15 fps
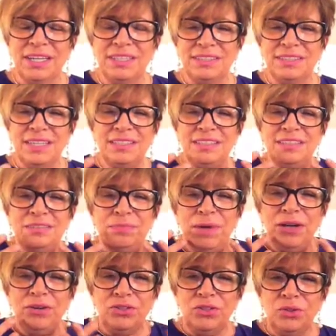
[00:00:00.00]
It's, it's
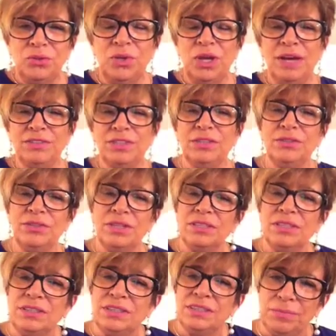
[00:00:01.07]
about you. You have to learn how to
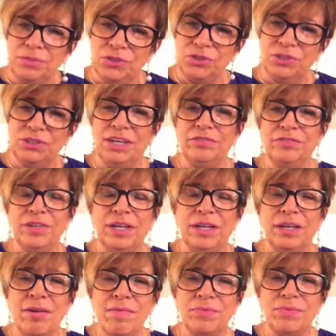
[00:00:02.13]
accept yourself.
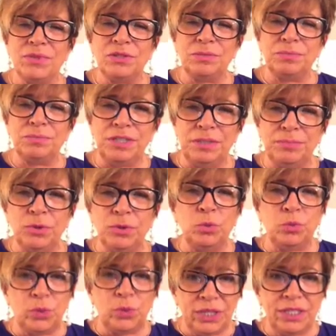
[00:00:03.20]
because um, people
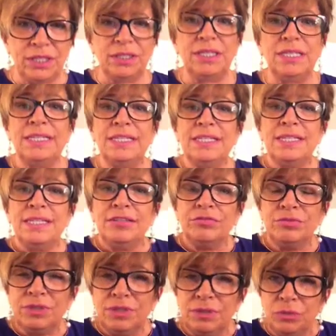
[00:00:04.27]
will,
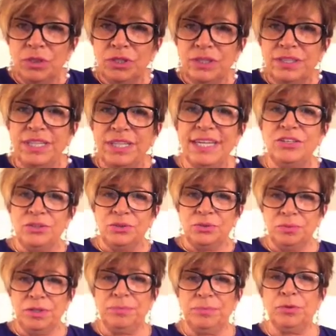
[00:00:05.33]
will like you.
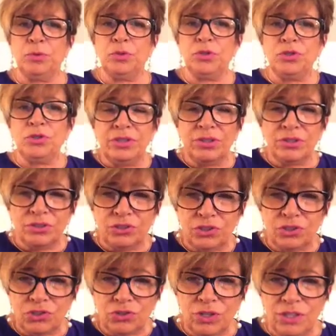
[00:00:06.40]
People will learn to
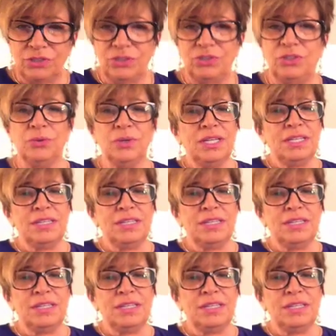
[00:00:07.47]
trust you.